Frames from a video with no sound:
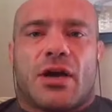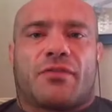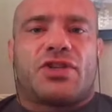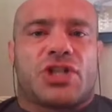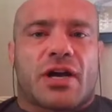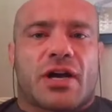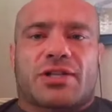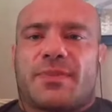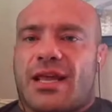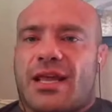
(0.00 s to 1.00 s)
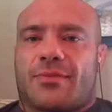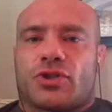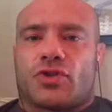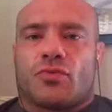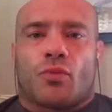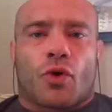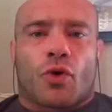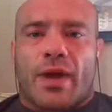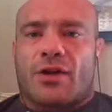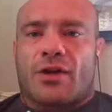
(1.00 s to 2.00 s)
of just being able to do
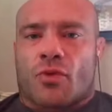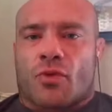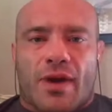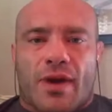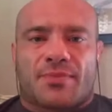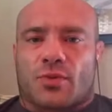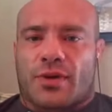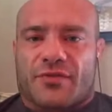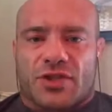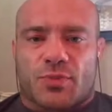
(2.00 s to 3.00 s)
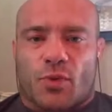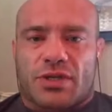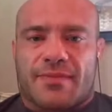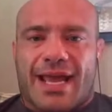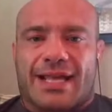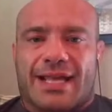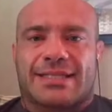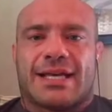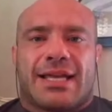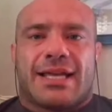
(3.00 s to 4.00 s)
more weight or more reps or whatever the sport demands
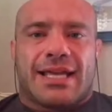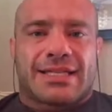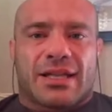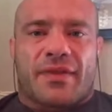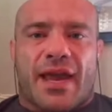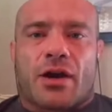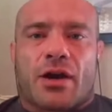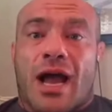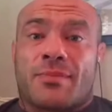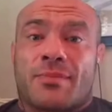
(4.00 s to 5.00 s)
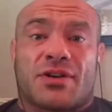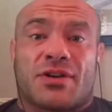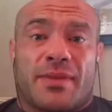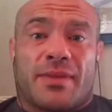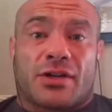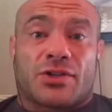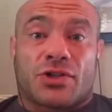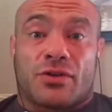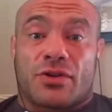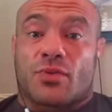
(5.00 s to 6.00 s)
isn't there, I'm starting to be
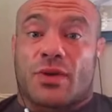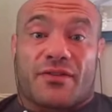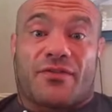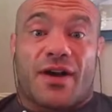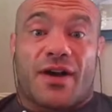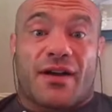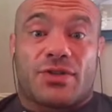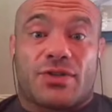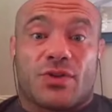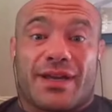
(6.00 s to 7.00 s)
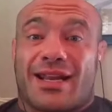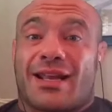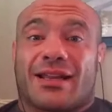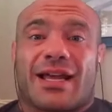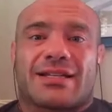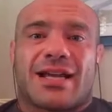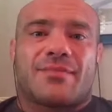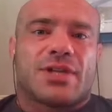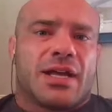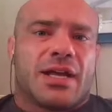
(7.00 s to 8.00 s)
concerned as what the fuck I'm doing. And, and right. a lot of
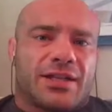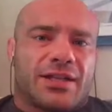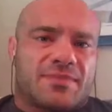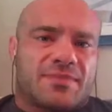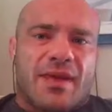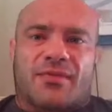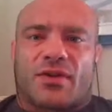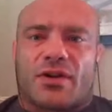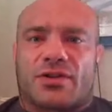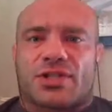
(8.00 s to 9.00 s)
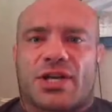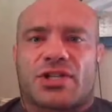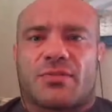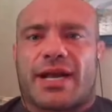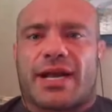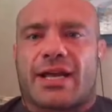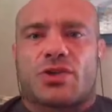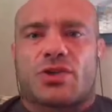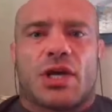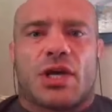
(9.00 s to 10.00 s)
times, and this is maybe for another discussion, but I
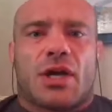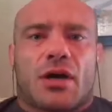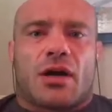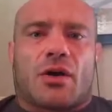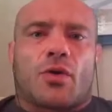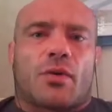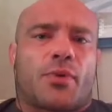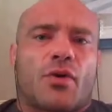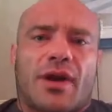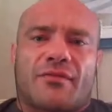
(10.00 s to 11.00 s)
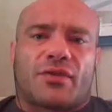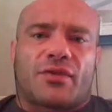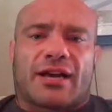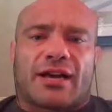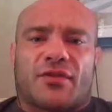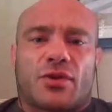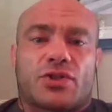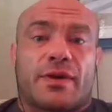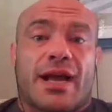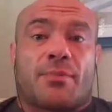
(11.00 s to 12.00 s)
coach uh, or program for a lot of folks
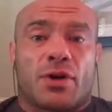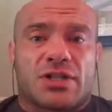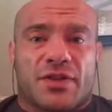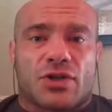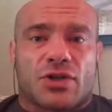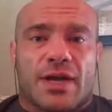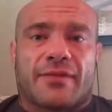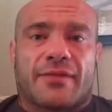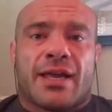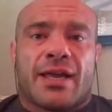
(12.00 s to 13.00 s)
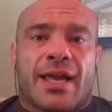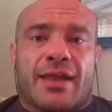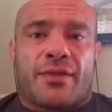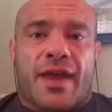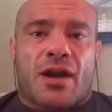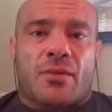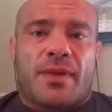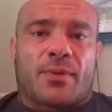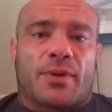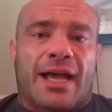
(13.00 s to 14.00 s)
doing hypertrophy training, and there
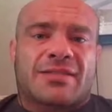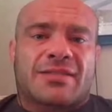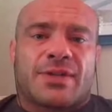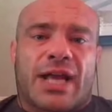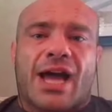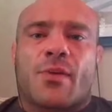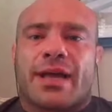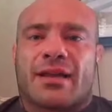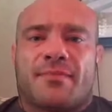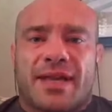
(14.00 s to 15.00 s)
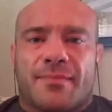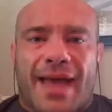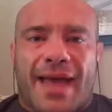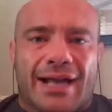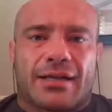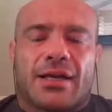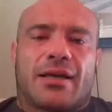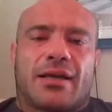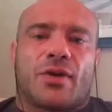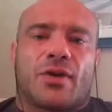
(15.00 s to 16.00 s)
people will ask me like, how do I get a big back?
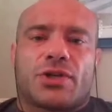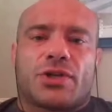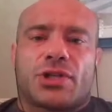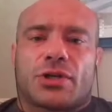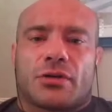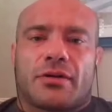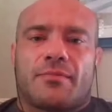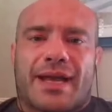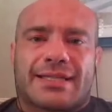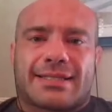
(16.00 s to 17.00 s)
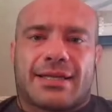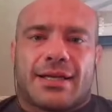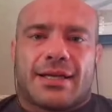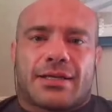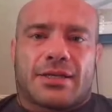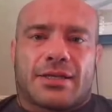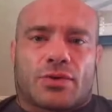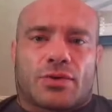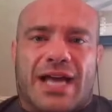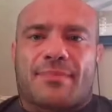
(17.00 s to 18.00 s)
And I'm like, what is your current best you
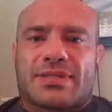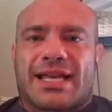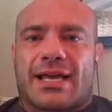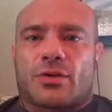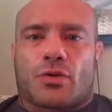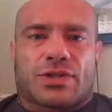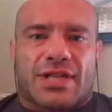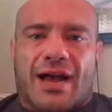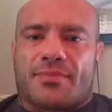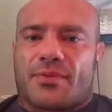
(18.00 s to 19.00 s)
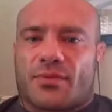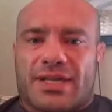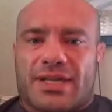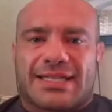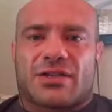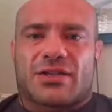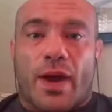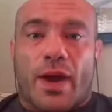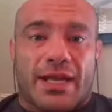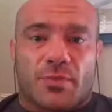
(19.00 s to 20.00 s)
know top set or top three sets of
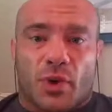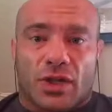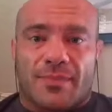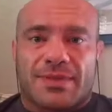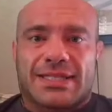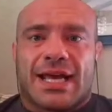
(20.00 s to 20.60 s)
weighted pull-ups